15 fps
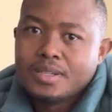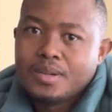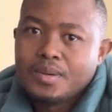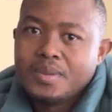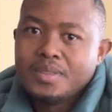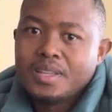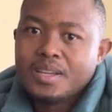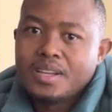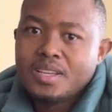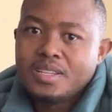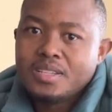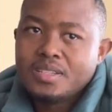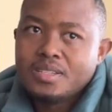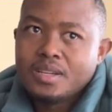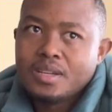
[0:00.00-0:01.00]
when they
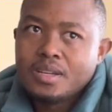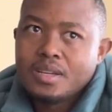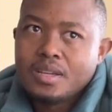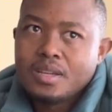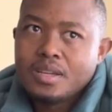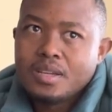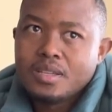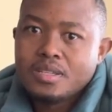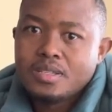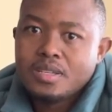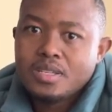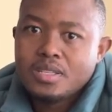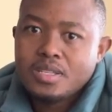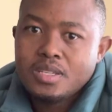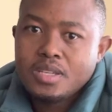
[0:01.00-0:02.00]
reach
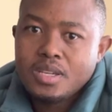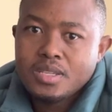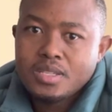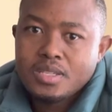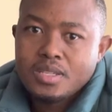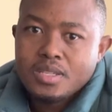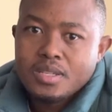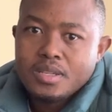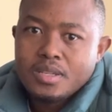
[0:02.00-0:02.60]
60 years.